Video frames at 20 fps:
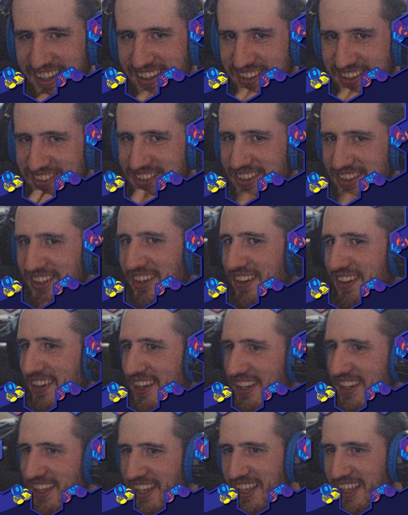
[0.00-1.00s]
So,
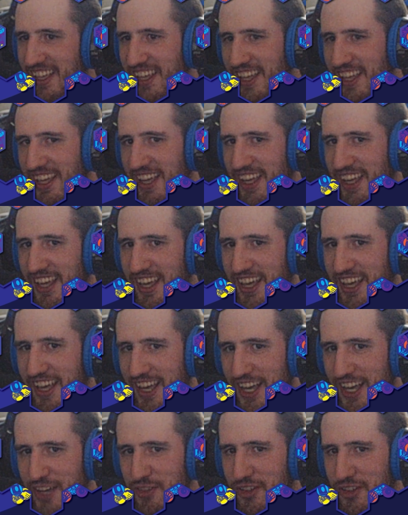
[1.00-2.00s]

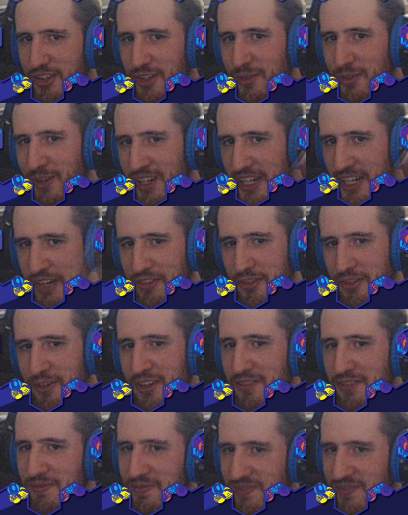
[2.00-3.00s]
have a good one,
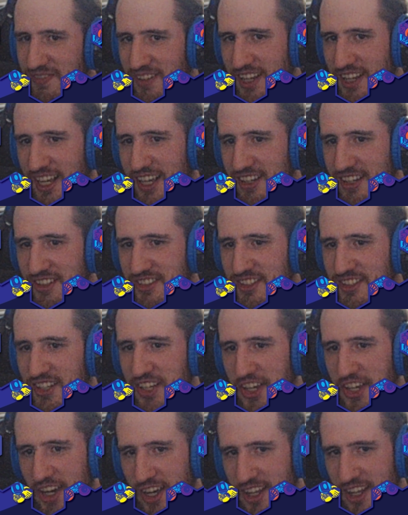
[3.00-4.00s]
everyone. I'll see
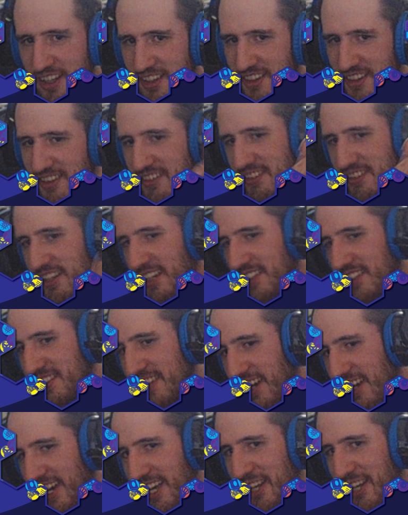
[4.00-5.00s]
y'all next
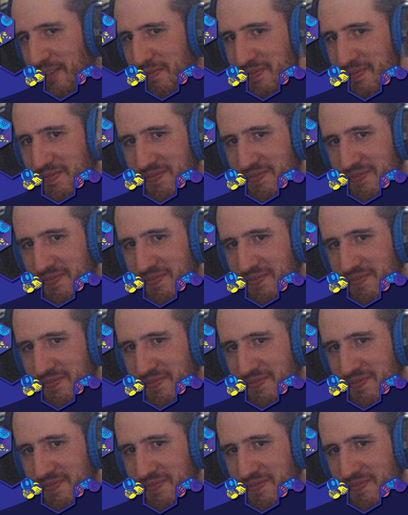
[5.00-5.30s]
time.